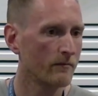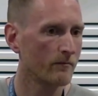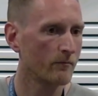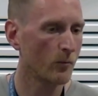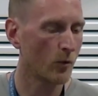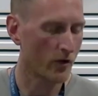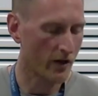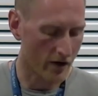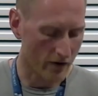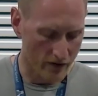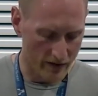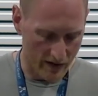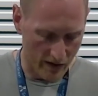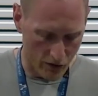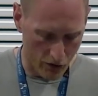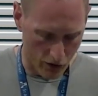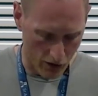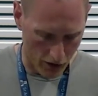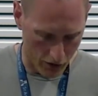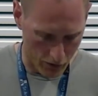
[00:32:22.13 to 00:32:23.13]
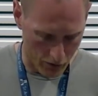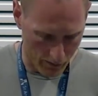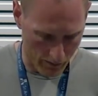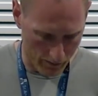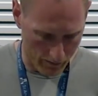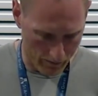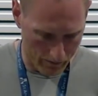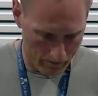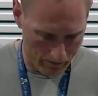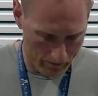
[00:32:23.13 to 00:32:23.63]
well, there is a
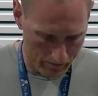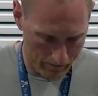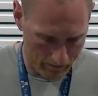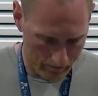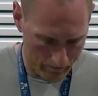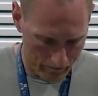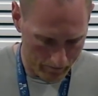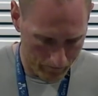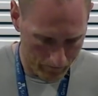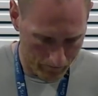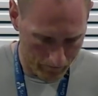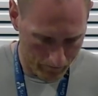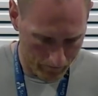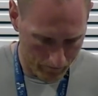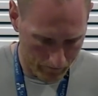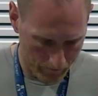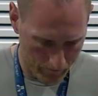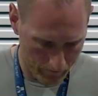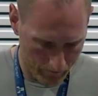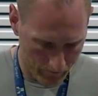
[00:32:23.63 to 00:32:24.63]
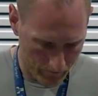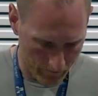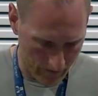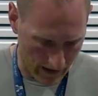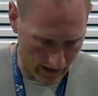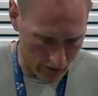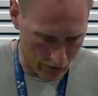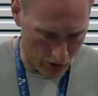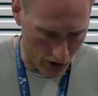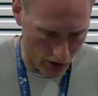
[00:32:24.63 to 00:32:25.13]
judgment.
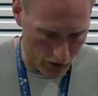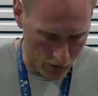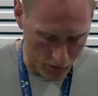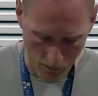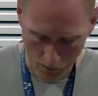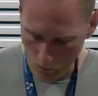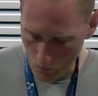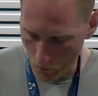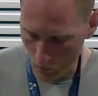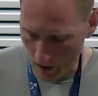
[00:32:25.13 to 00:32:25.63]
That judgment will